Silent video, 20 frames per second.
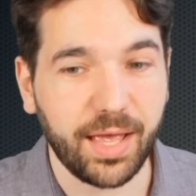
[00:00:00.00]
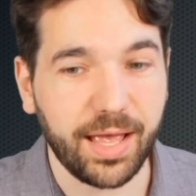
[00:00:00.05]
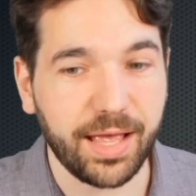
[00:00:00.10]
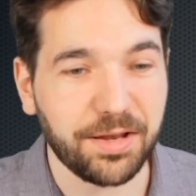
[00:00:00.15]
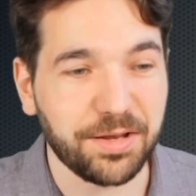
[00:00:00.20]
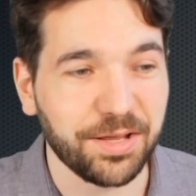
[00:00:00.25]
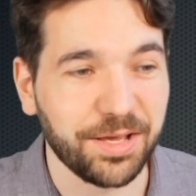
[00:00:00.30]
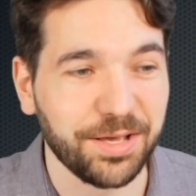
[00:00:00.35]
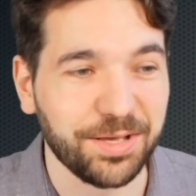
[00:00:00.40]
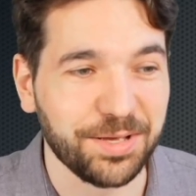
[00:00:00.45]

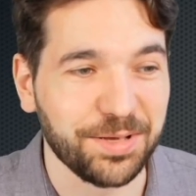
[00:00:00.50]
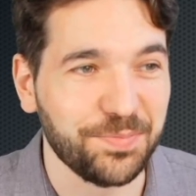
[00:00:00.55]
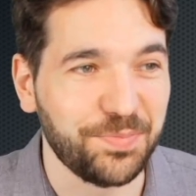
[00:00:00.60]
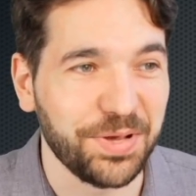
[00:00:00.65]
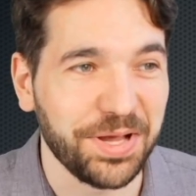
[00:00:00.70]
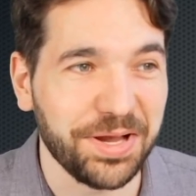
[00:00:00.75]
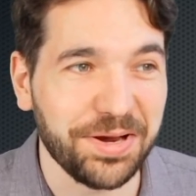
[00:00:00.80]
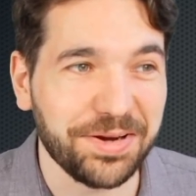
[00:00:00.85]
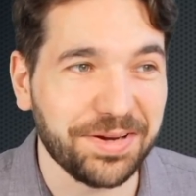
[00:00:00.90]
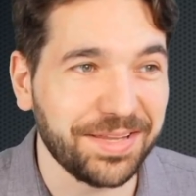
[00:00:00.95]
And
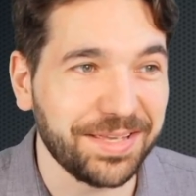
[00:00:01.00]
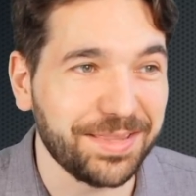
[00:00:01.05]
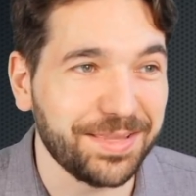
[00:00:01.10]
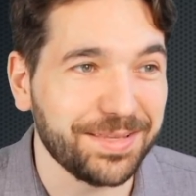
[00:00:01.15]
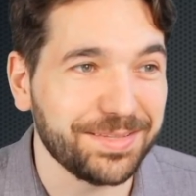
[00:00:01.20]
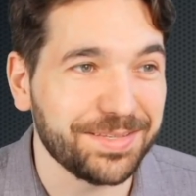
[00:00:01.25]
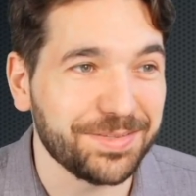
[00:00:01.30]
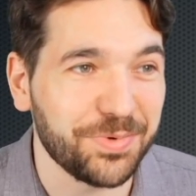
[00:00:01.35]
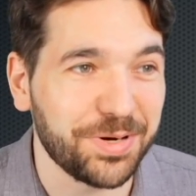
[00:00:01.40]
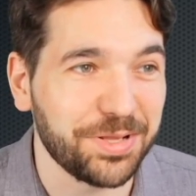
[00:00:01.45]
apparently,
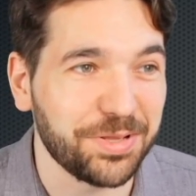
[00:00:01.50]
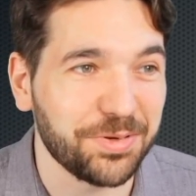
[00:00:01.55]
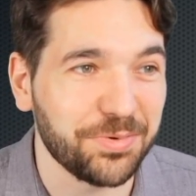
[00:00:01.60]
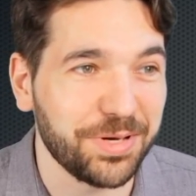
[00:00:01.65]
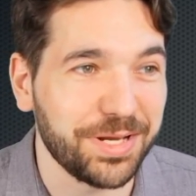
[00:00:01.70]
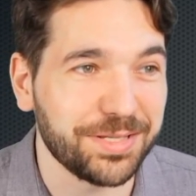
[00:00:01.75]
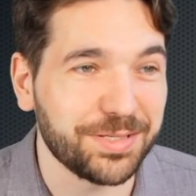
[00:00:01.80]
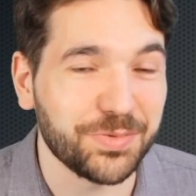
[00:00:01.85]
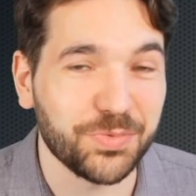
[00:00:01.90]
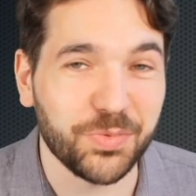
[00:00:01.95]
this is one of the
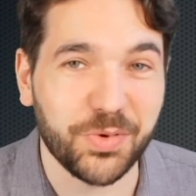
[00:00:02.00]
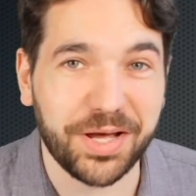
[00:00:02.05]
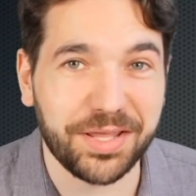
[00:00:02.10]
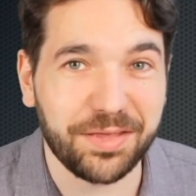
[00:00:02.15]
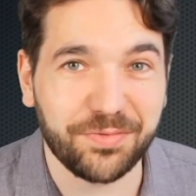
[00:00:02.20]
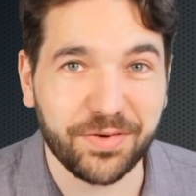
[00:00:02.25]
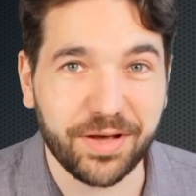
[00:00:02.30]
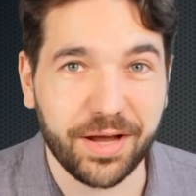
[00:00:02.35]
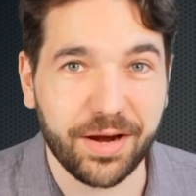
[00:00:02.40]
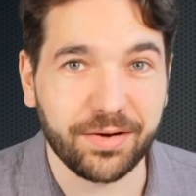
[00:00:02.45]
reasons why
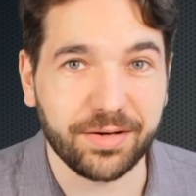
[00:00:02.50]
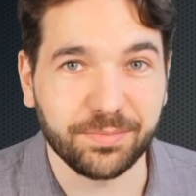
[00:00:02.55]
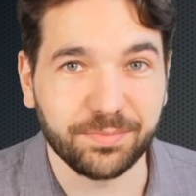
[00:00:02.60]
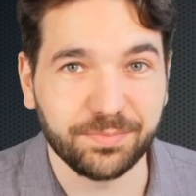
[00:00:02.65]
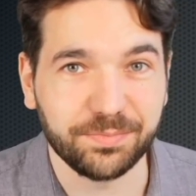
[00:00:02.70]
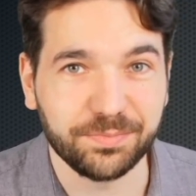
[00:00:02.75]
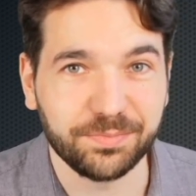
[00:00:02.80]
they fired him.